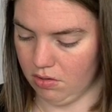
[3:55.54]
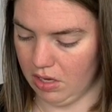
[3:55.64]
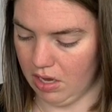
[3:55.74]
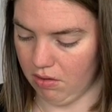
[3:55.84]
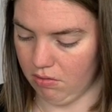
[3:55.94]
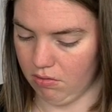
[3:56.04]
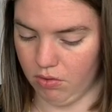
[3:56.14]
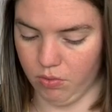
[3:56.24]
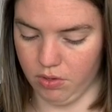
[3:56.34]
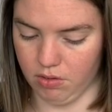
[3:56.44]
Yeah,
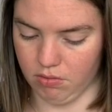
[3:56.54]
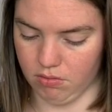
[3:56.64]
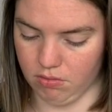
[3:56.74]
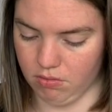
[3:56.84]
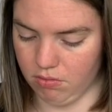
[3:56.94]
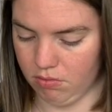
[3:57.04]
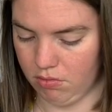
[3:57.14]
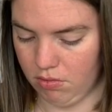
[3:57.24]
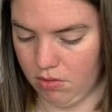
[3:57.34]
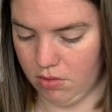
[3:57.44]
cool.
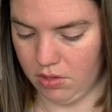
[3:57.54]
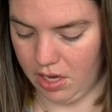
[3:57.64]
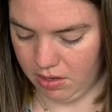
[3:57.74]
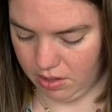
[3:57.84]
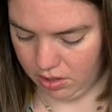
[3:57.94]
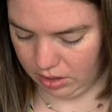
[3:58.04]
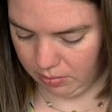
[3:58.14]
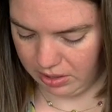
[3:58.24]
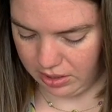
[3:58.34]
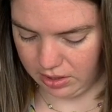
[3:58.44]
Yeah, they just need
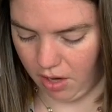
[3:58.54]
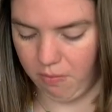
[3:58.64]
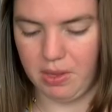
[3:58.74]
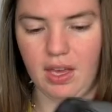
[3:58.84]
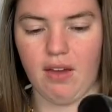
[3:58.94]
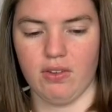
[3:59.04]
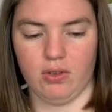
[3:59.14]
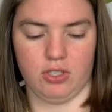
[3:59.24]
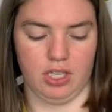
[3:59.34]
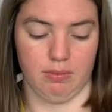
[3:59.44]
to be dusted off, but they have a
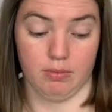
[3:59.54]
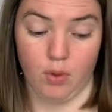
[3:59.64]
Gucci,